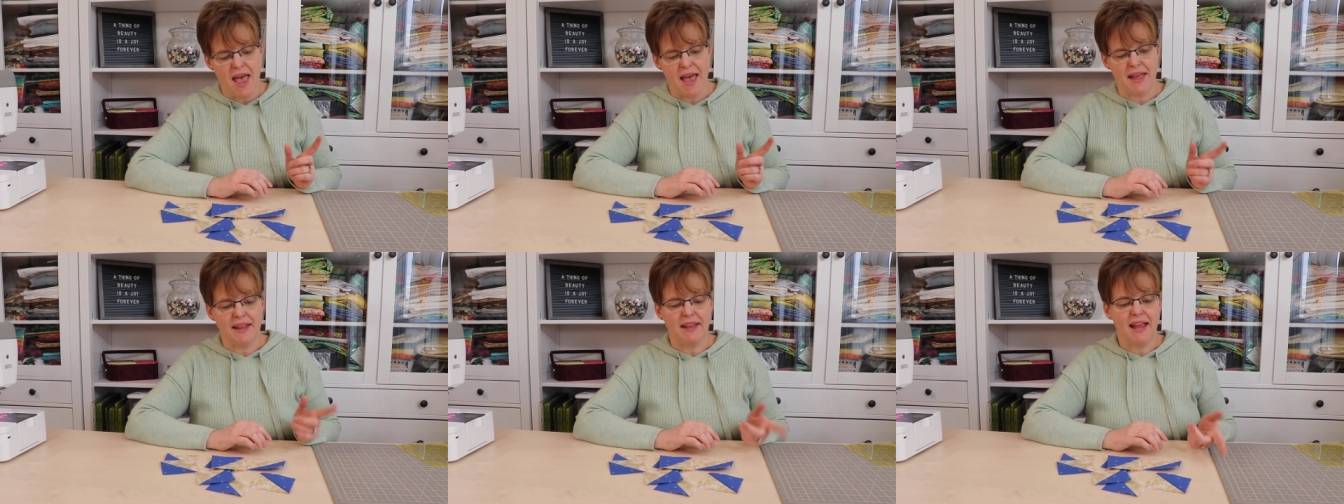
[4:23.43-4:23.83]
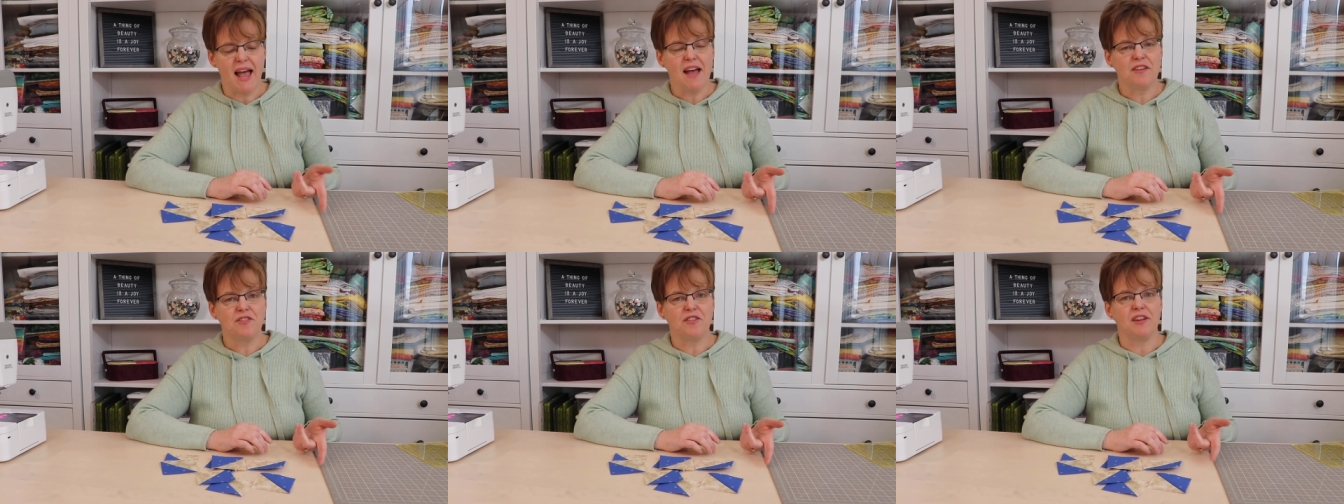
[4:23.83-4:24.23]
And
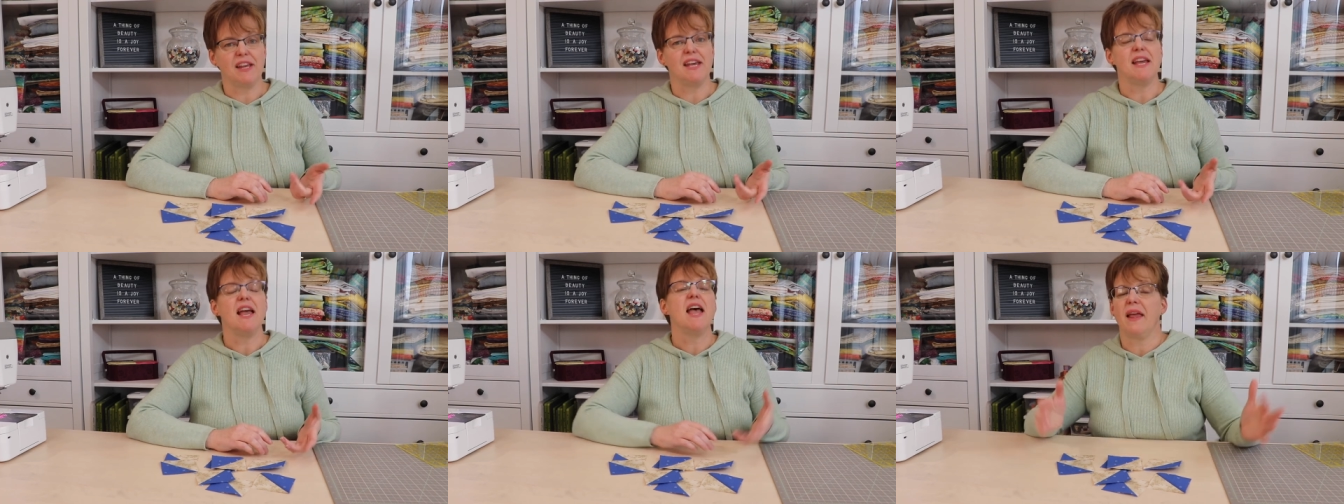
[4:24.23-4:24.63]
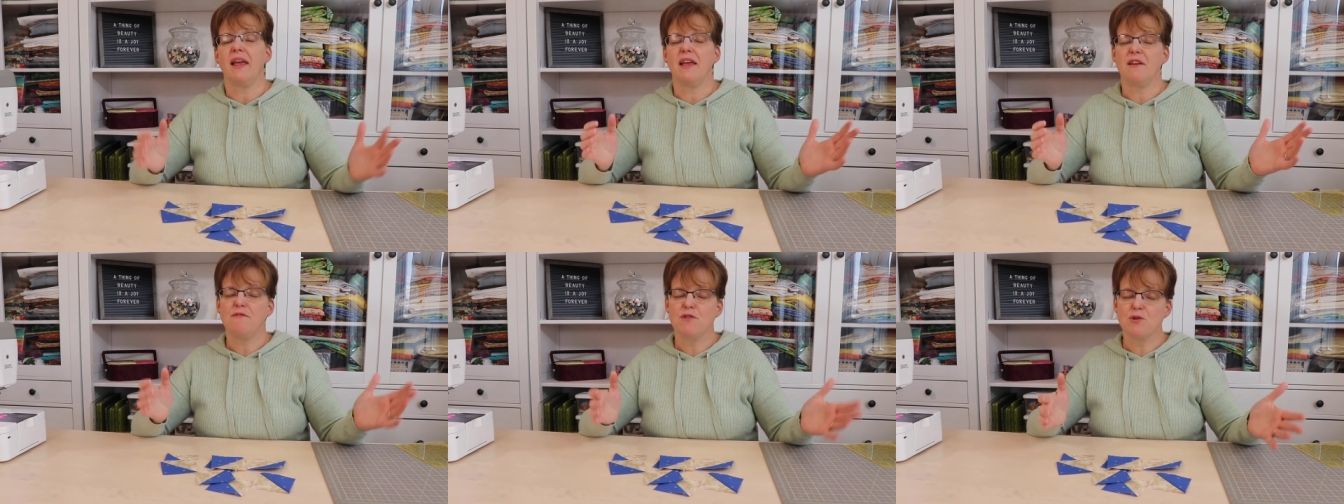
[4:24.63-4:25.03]
lastly,
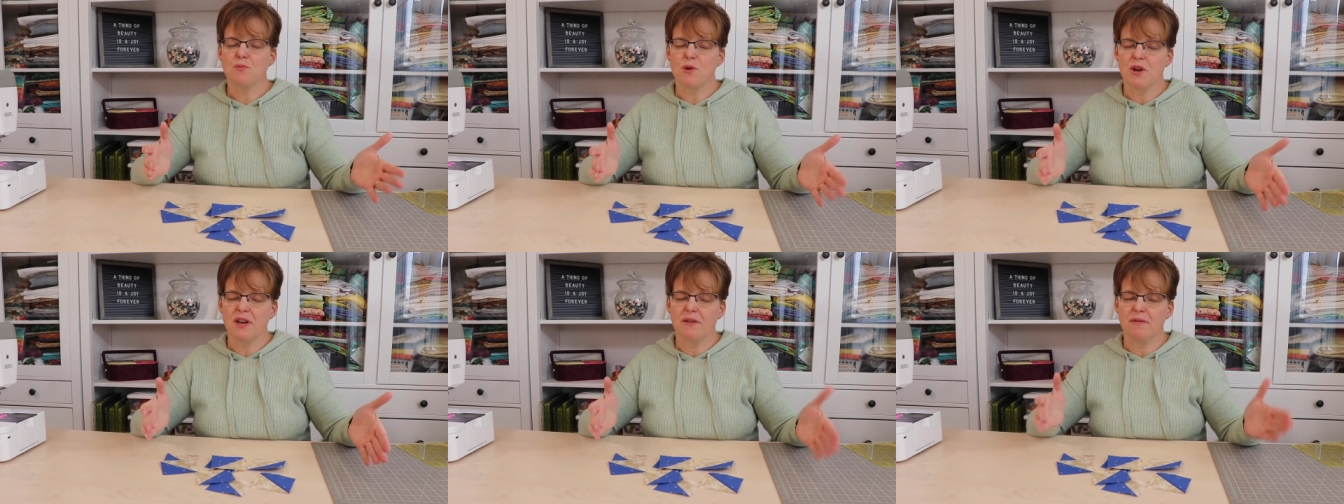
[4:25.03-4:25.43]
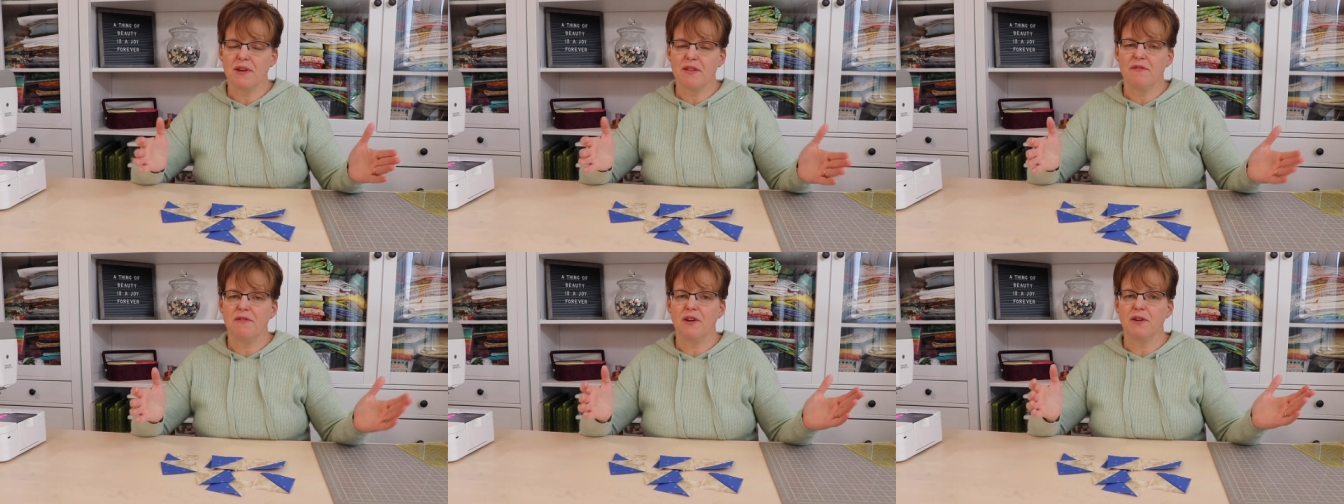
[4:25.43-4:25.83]
if you're working
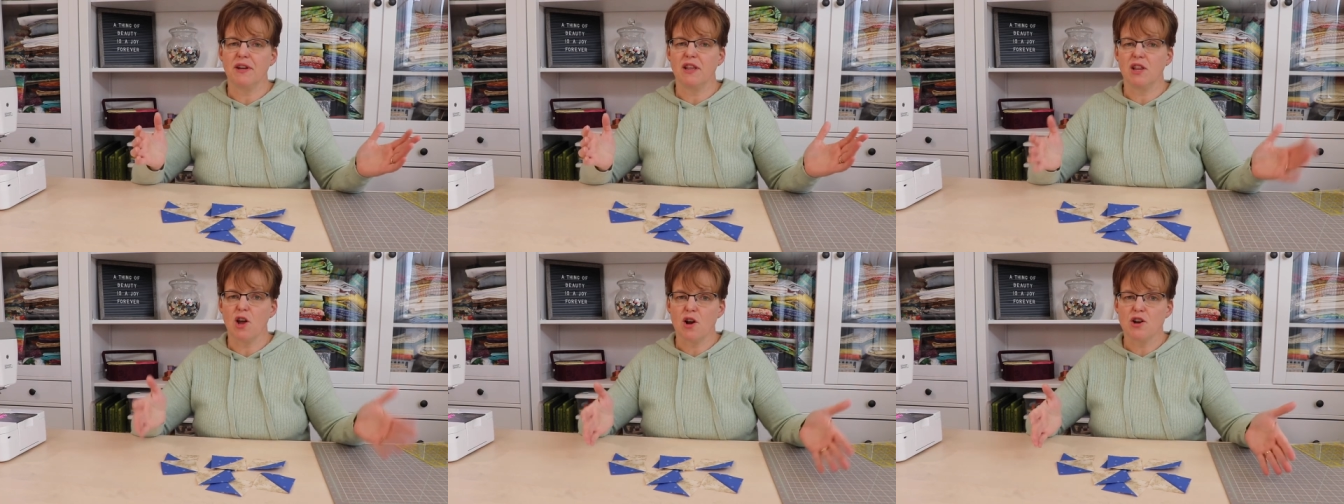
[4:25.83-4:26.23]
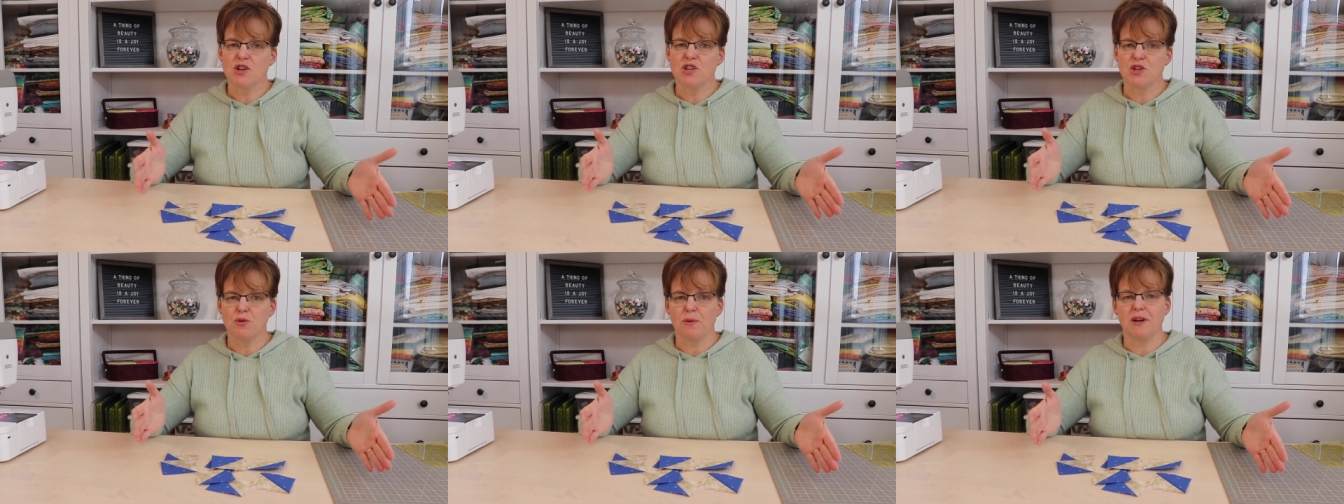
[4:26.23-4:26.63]
with very
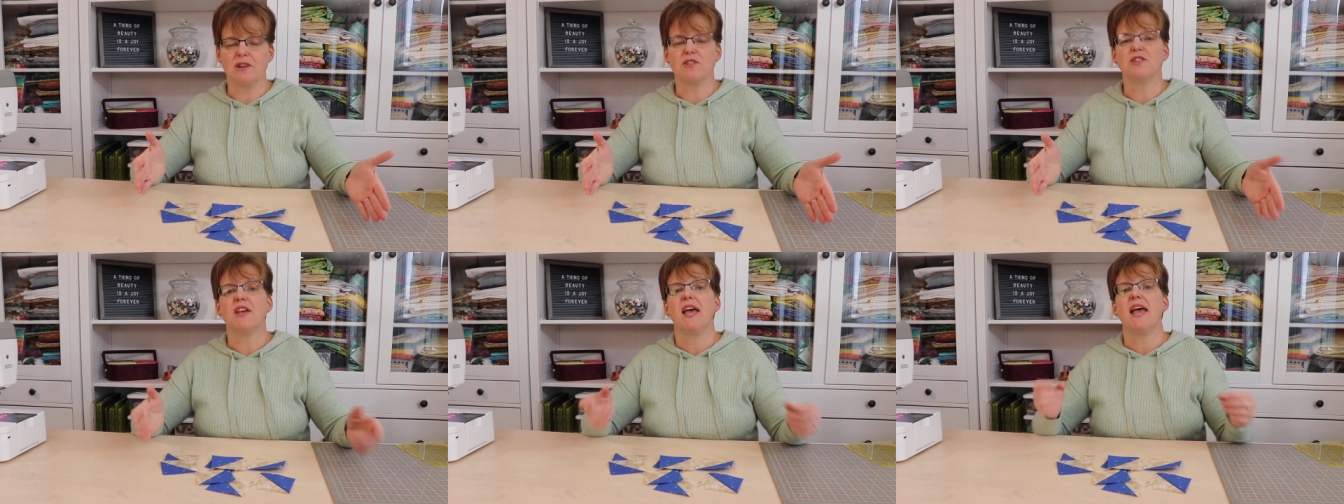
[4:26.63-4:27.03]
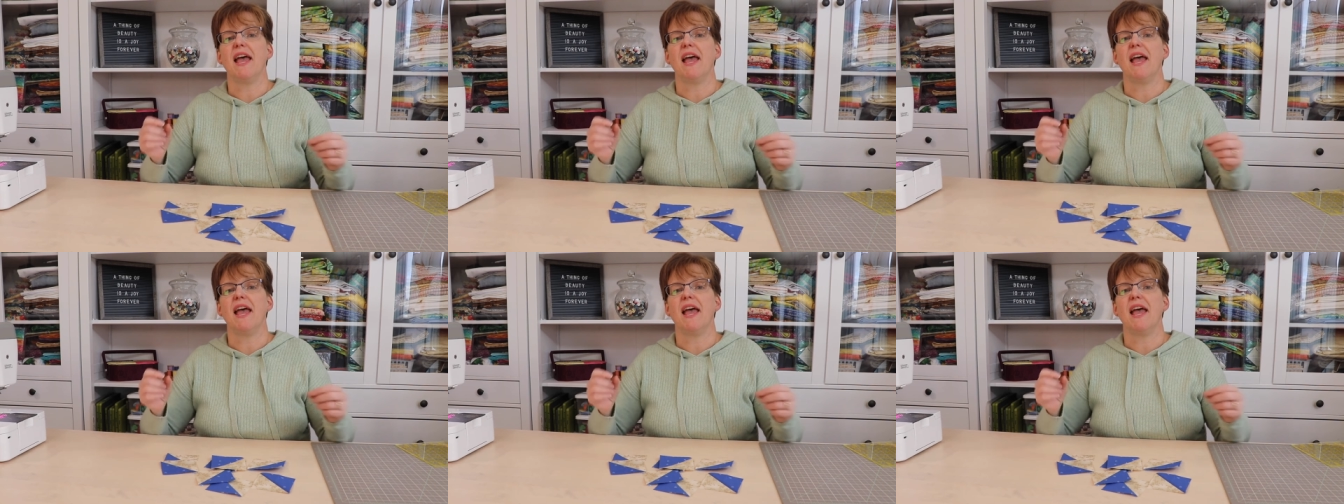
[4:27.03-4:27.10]
large squares